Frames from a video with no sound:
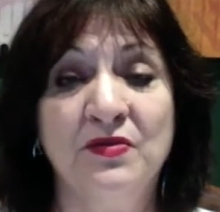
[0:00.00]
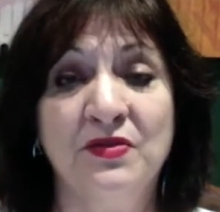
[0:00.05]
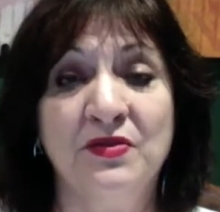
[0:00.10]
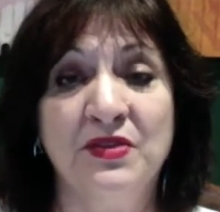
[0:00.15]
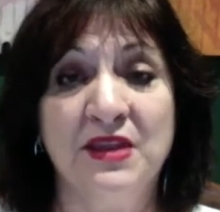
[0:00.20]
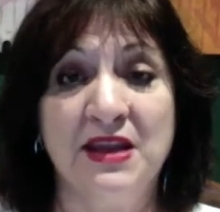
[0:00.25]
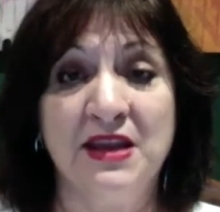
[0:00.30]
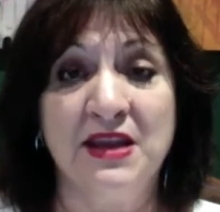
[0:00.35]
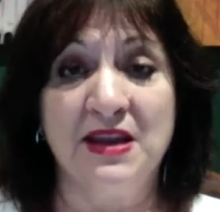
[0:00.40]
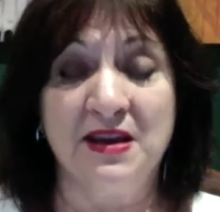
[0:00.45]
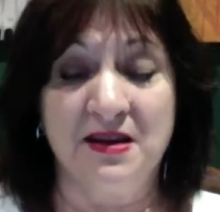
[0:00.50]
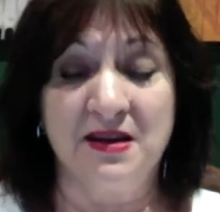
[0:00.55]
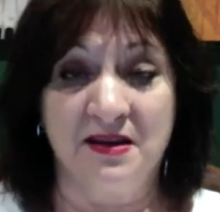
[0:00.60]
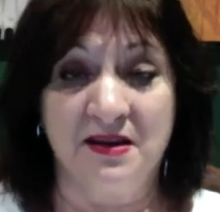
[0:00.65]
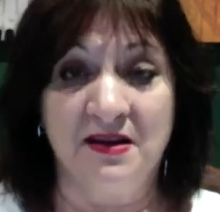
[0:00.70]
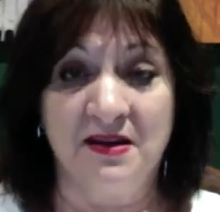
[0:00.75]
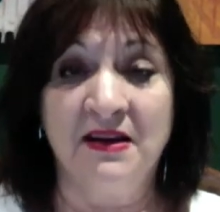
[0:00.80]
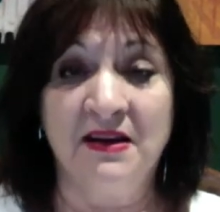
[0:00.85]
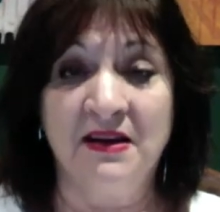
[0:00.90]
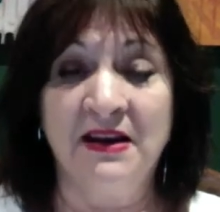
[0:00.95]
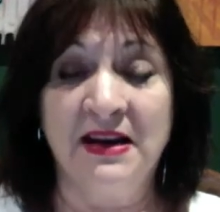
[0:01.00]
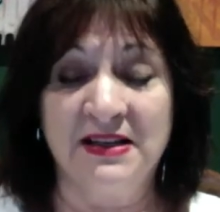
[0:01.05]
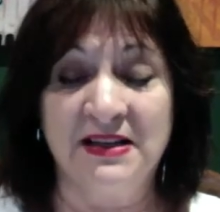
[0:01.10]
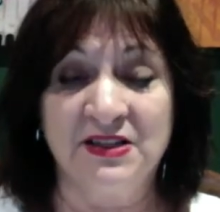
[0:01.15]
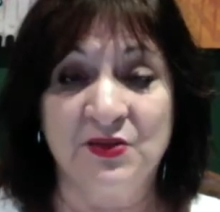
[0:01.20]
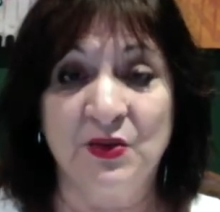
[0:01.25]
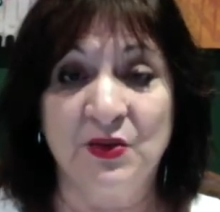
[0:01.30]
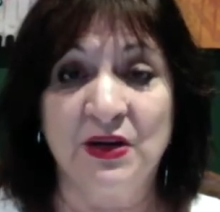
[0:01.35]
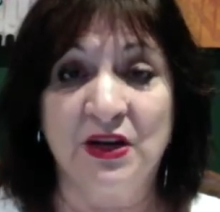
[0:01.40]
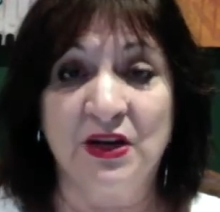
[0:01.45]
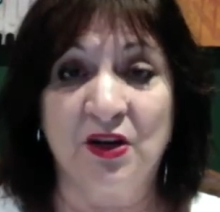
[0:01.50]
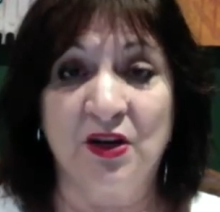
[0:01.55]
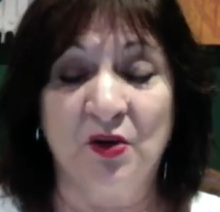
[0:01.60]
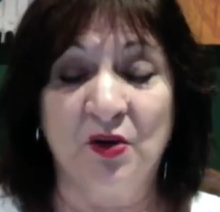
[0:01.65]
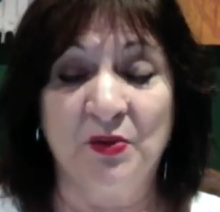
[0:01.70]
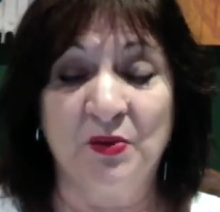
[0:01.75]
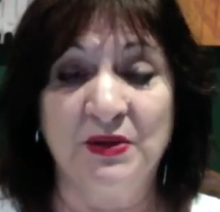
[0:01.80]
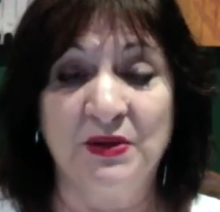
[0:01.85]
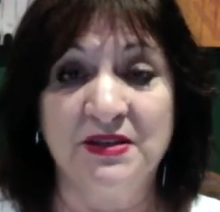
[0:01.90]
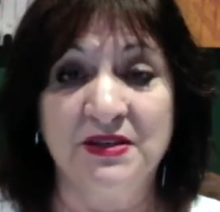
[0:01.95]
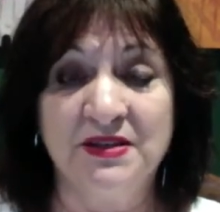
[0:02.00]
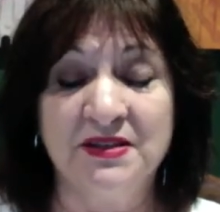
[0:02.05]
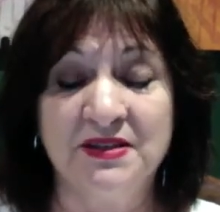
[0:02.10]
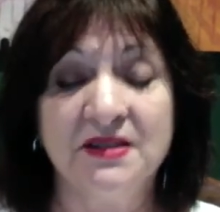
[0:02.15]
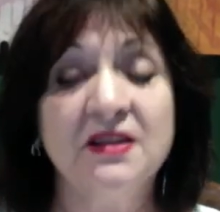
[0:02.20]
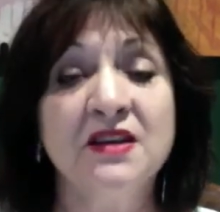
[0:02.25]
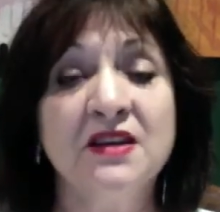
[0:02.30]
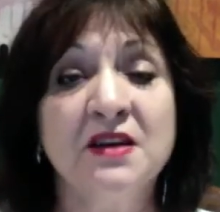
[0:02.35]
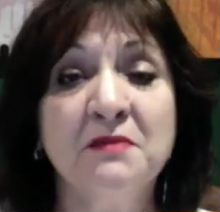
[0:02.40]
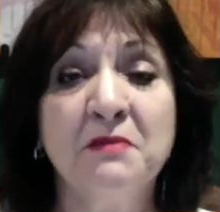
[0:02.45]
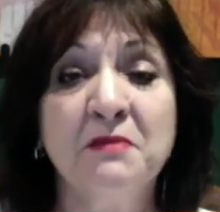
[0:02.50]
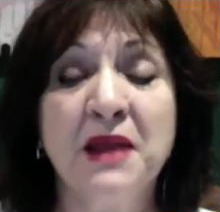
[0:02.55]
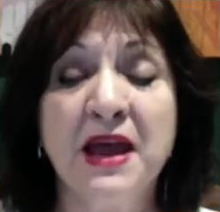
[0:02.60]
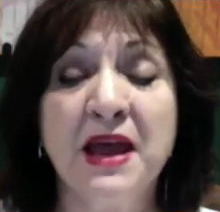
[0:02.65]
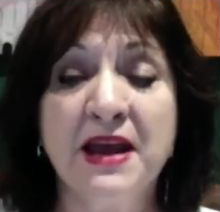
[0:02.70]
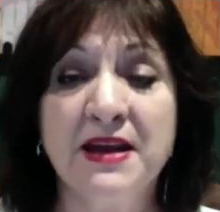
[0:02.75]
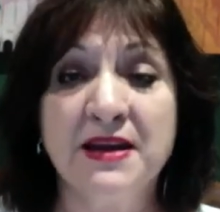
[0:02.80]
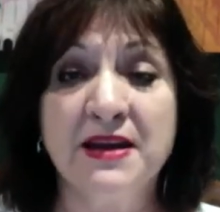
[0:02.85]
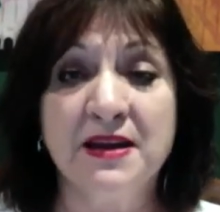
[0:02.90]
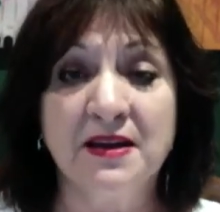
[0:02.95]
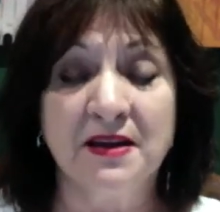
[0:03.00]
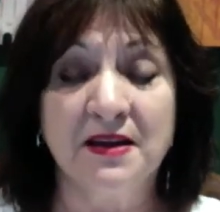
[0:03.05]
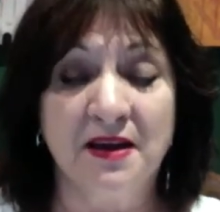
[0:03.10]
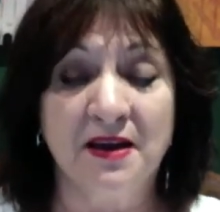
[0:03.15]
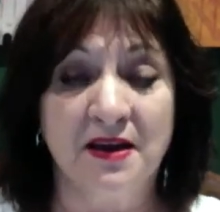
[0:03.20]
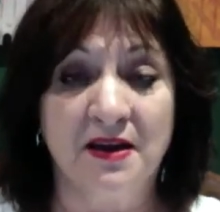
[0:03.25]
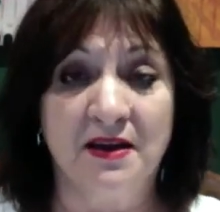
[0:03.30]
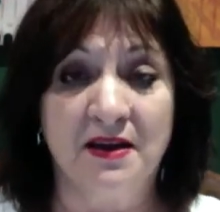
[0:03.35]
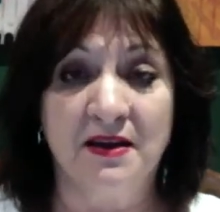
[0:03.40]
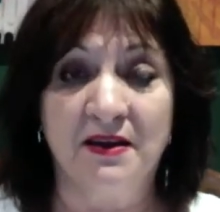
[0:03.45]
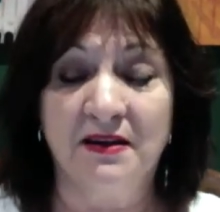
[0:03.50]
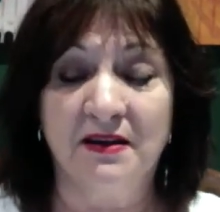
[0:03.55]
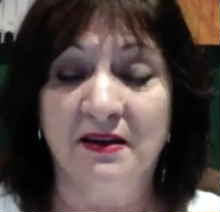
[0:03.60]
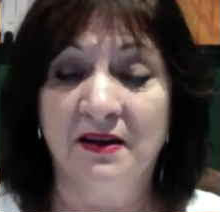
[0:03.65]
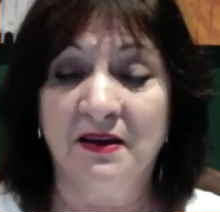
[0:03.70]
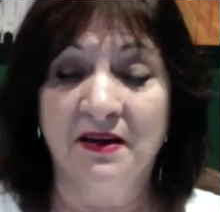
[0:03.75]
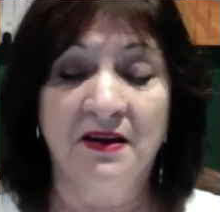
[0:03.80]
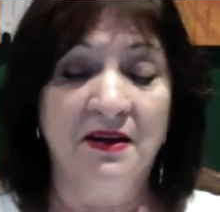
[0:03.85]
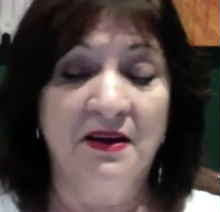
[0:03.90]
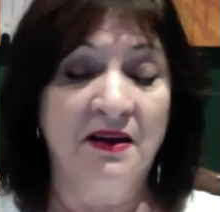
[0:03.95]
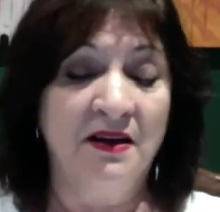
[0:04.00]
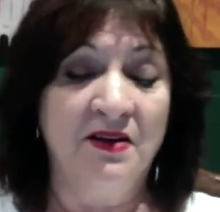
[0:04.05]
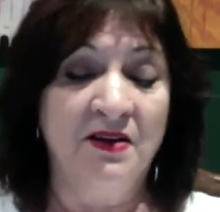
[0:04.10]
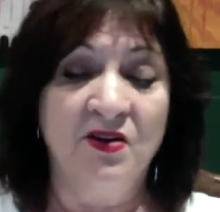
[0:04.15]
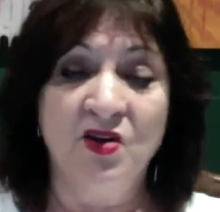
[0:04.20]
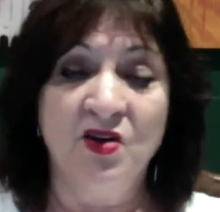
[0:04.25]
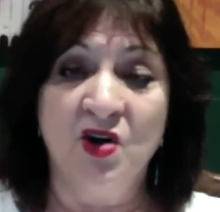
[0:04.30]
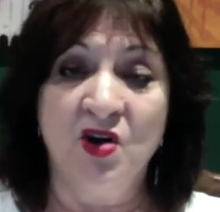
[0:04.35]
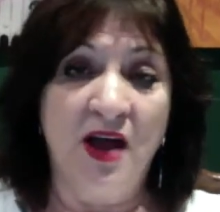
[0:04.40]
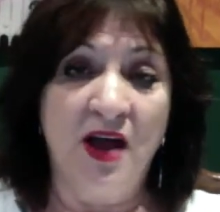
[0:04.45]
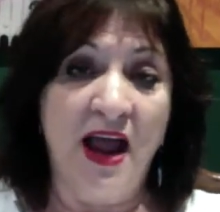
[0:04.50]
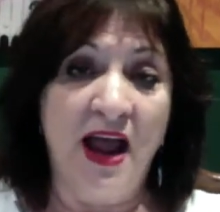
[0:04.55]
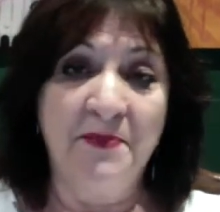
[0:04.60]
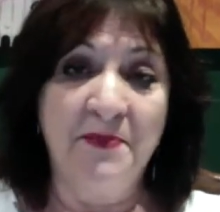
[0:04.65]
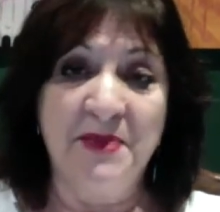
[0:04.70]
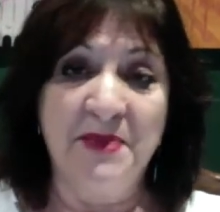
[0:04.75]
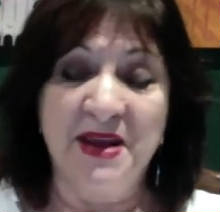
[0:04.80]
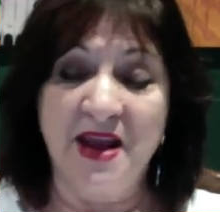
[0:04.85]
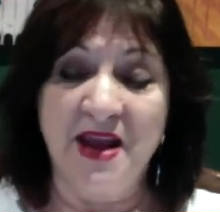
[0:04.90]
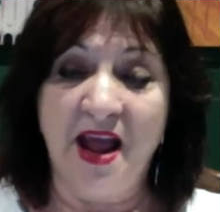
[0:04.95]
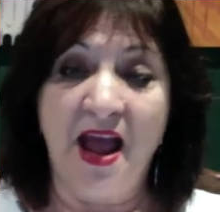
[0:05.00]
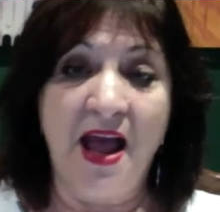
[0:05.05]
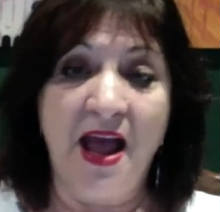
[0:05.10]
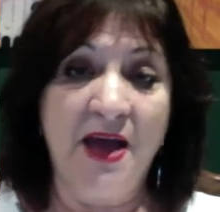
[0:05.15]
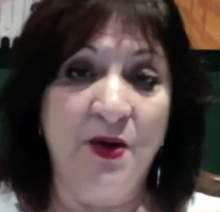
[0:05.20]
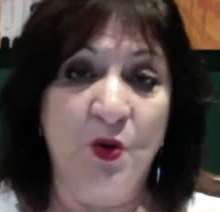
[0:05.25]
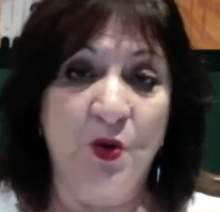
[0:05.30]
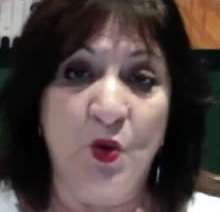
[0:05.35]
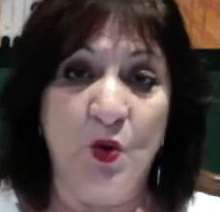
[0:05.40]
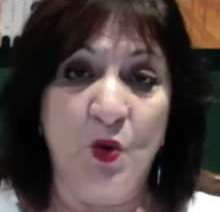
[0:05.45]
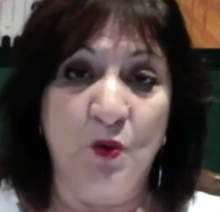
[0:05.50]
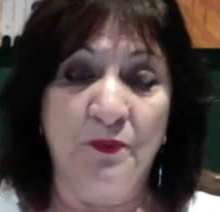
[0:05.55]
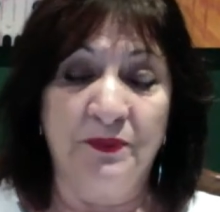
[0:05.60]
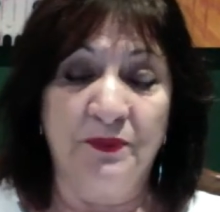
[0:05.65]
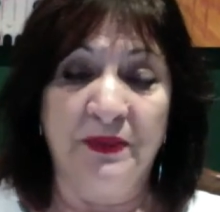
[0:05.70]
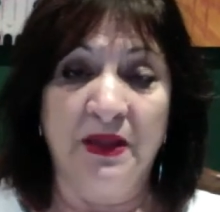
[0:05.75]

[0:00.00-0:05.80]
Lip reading: the next 20 kilometres, complaining and not happy at all.